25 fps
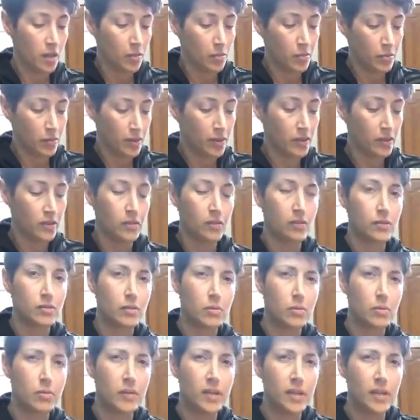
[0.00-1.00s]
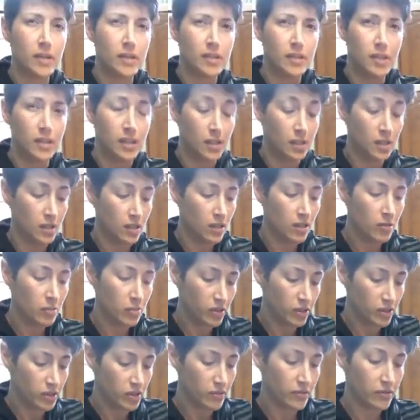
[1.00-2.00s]
put those rubber bands on. You can put
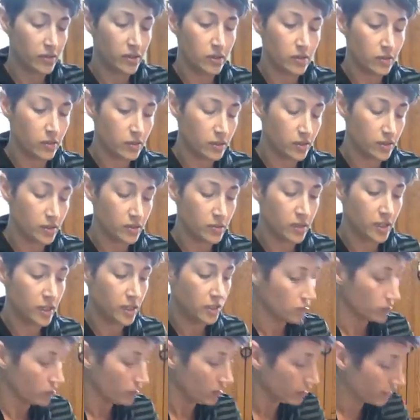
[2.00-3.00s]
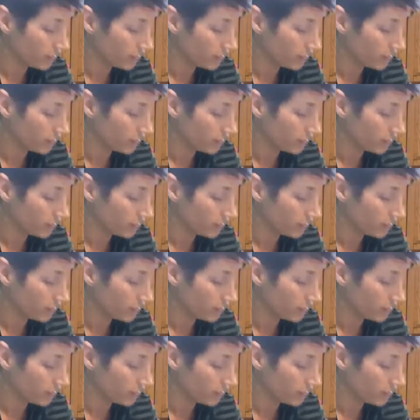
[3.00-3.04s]
as few or as many as you want.